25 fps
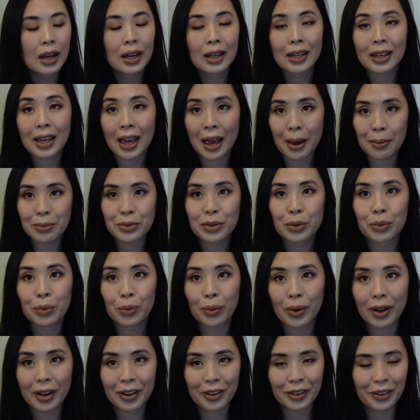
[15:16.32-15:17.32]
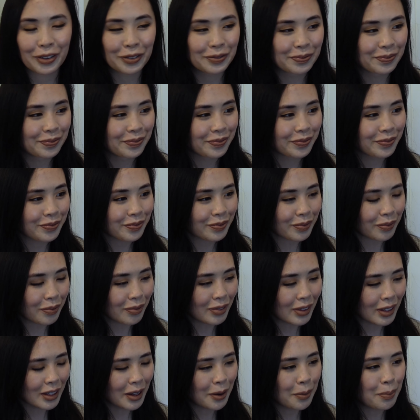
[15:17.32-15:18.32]
Captain Weller.
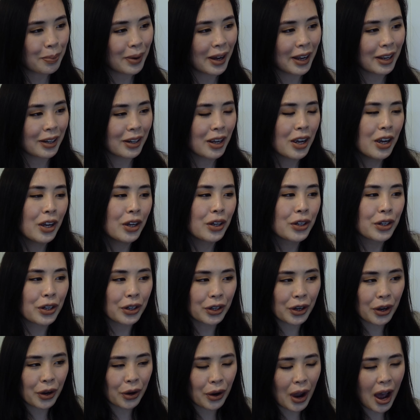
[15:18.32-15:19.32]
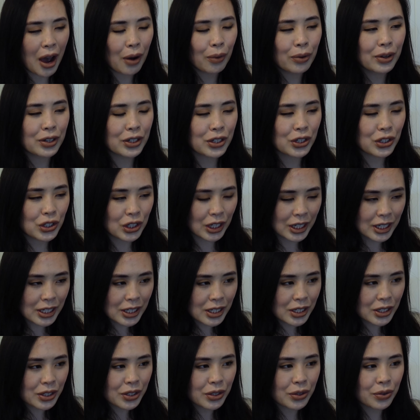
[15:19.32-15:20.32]
But you know, I was
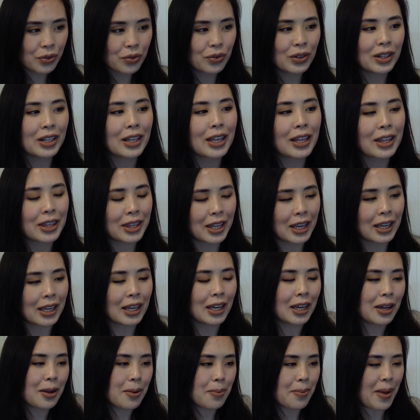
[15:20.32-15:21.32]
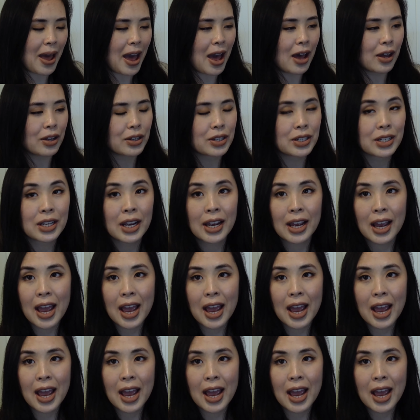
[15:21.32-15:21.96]
just really thinking about